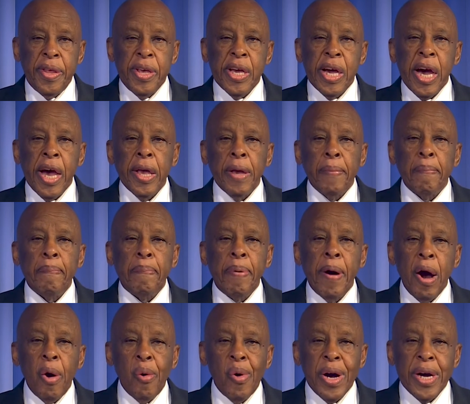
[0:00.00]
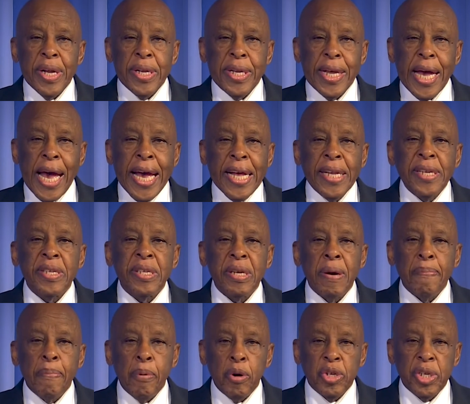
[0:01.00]
are empowered and
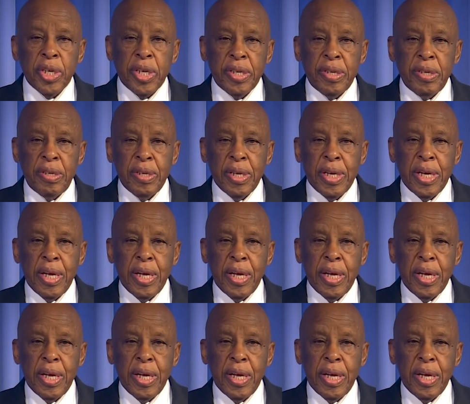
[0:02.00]
supported